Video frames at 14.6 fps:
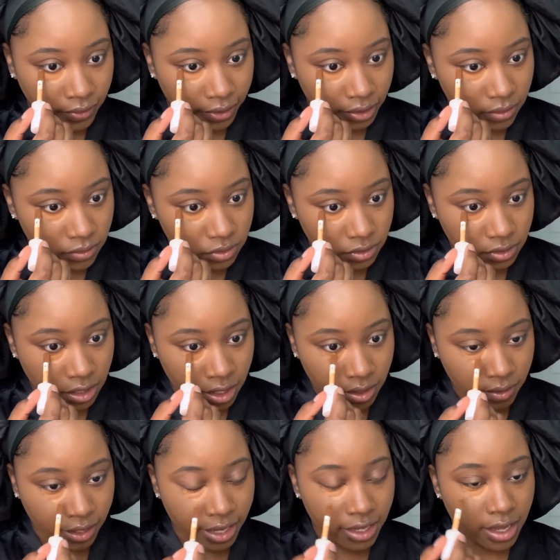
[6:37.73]
Like, it was just kind of
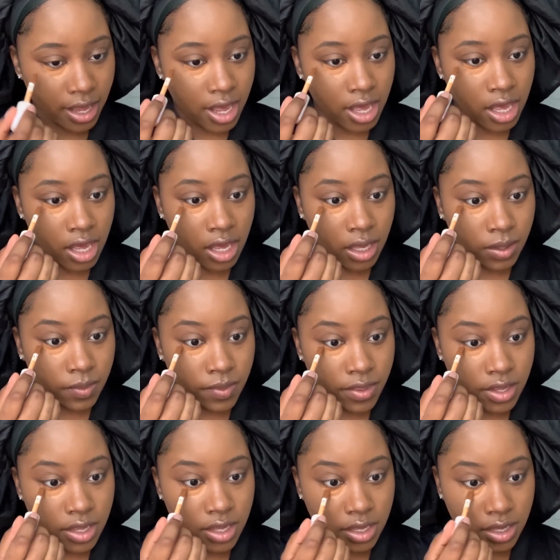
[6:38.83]
like
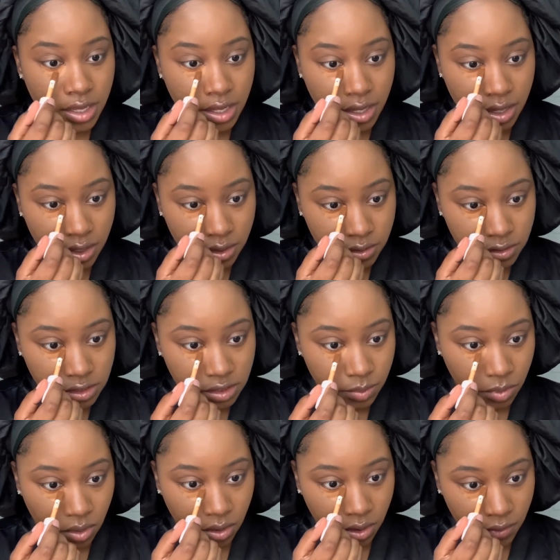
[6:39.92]
the
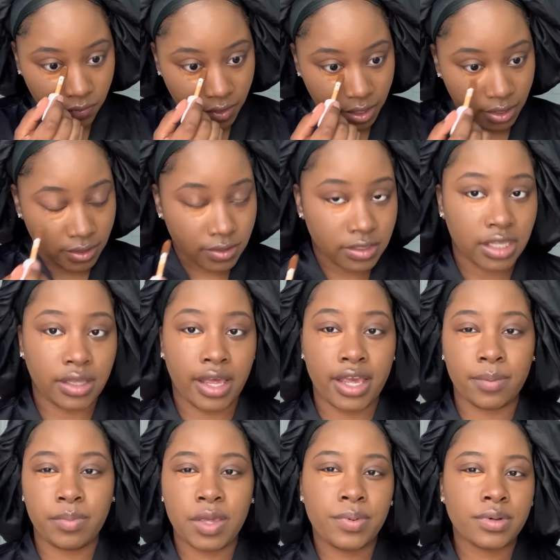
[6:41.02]
small things that
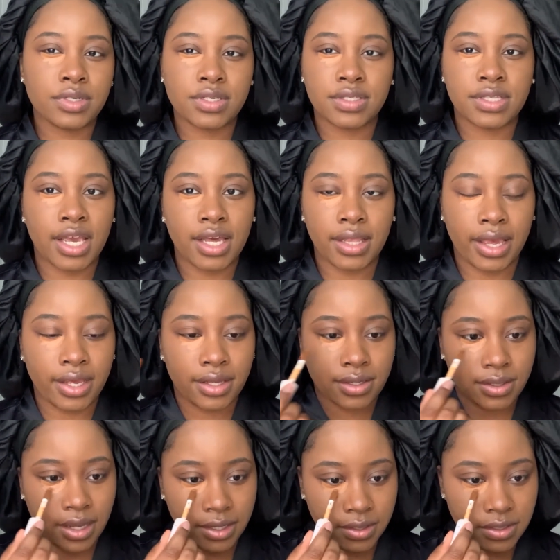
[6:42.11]
like people would just say, like
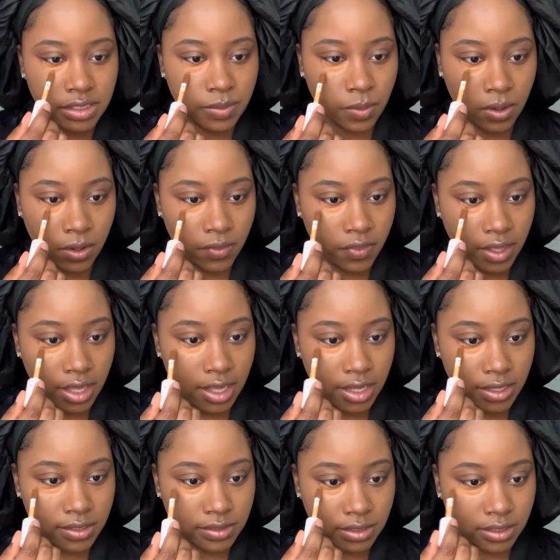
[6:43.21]
kind of small
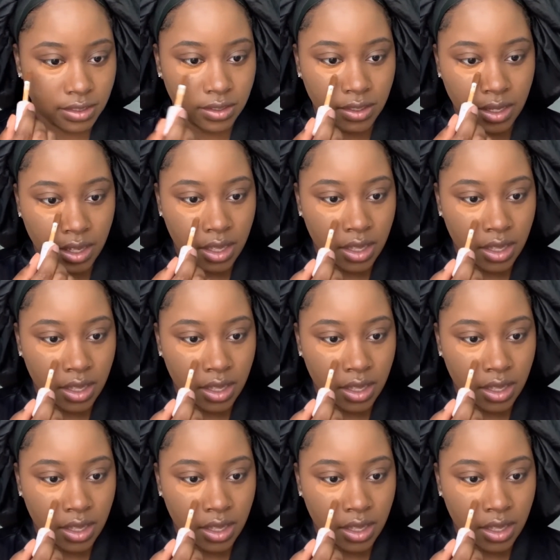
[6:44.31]
things, and